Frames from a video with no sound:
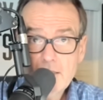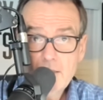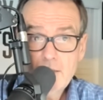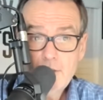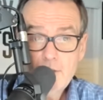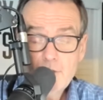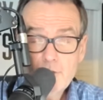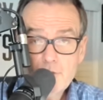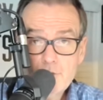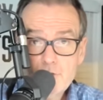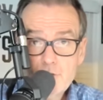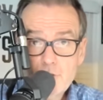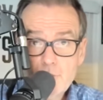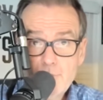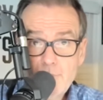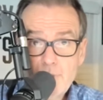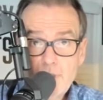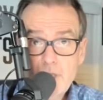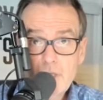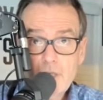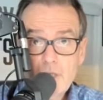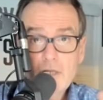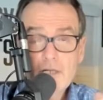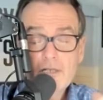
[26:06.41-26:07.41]
You should
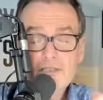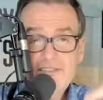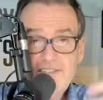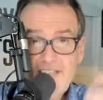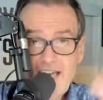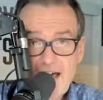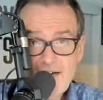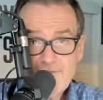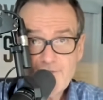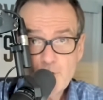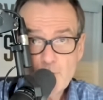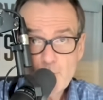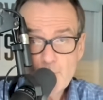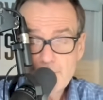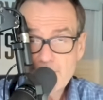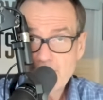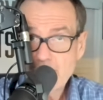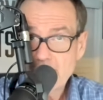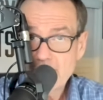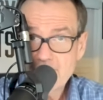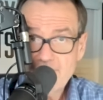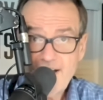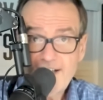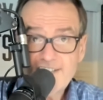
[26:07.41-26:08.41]
be savvy with
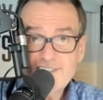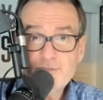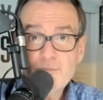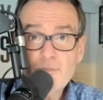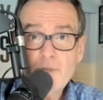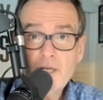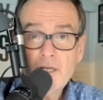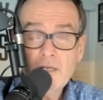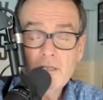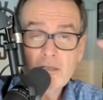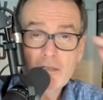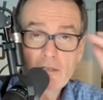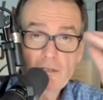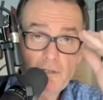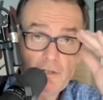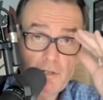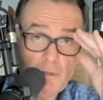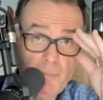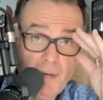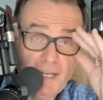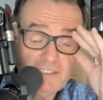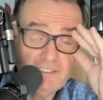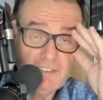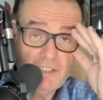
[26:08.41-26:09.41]
your investment, do the
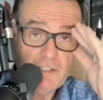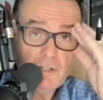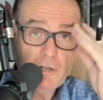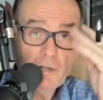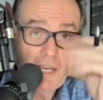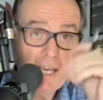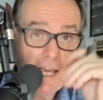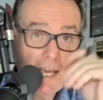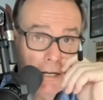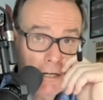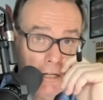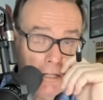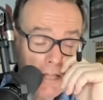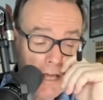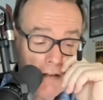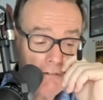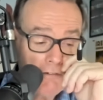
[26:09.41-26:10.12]
best that you can in that